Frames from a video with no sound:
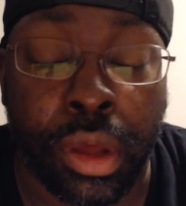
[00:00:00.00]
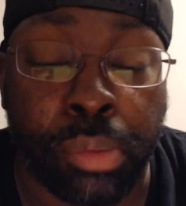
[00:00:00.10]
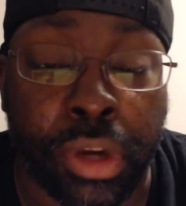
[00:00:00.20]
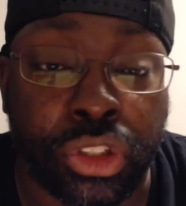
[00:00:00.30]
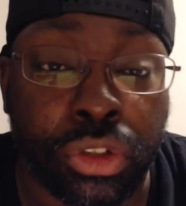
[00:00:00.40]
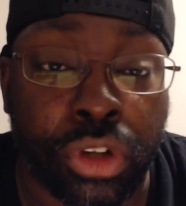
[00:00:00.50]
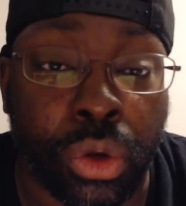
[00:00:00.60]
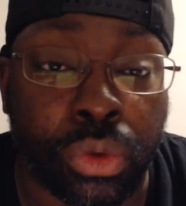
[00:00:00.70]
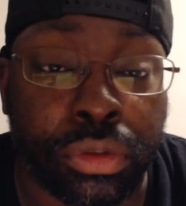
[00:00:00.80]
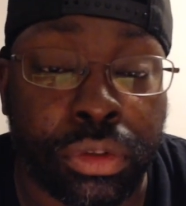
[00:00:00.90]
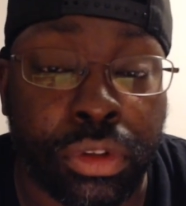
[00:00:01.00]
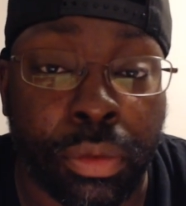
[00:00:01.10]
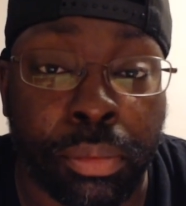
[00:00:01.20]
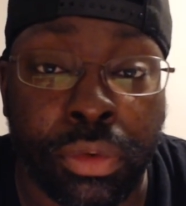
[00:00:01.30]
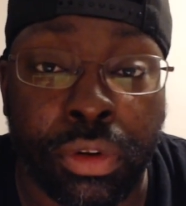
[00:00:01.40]
But, you know,
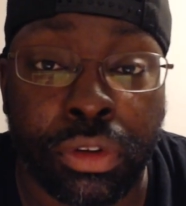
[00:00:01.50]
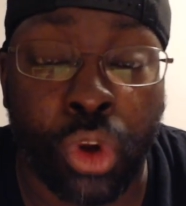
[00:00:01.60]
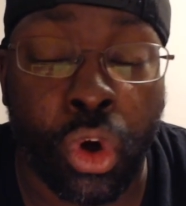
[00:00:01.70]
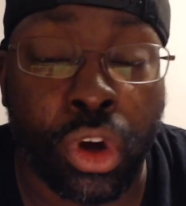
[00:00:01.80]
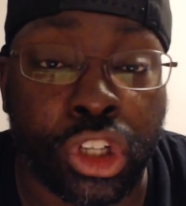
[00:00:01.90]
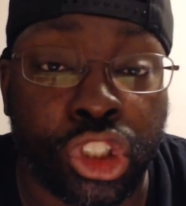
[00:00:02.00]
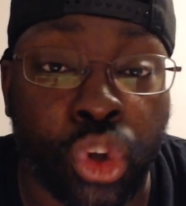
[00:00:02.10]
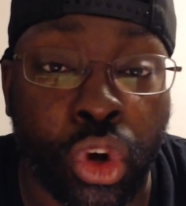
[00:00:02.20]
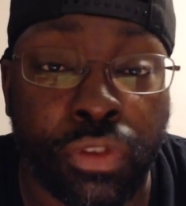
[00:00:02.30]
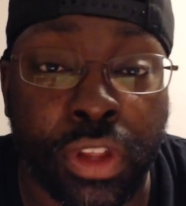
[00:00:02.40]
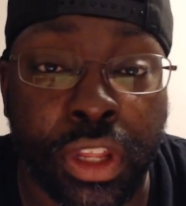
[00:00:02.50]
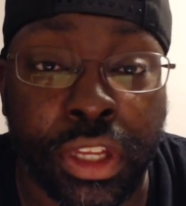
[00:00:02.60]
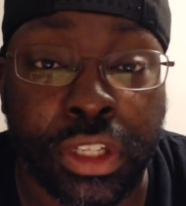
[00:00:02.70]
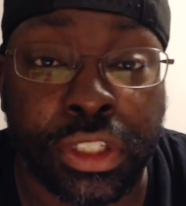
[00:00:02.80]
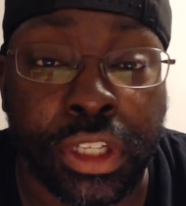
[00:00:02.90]
the long and the short of it
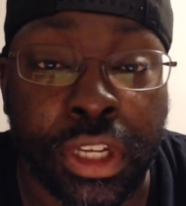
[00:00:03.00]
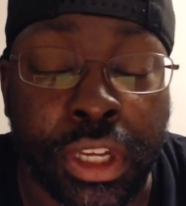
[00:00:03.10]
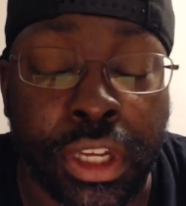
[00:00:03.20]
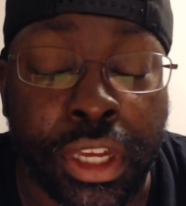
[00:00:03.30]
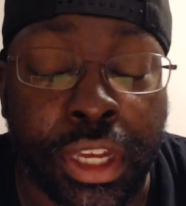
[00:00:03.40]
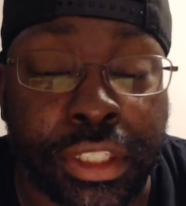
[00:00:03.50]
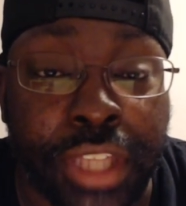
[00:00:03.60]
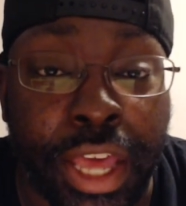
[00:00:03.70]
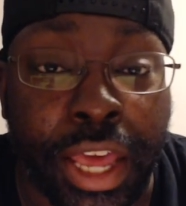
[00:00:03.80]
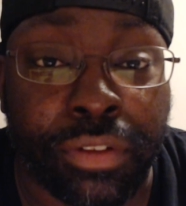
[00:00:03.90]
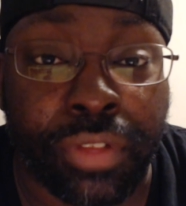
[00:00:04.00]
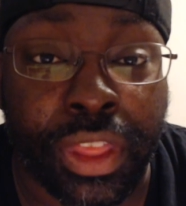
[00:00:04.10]
is, is that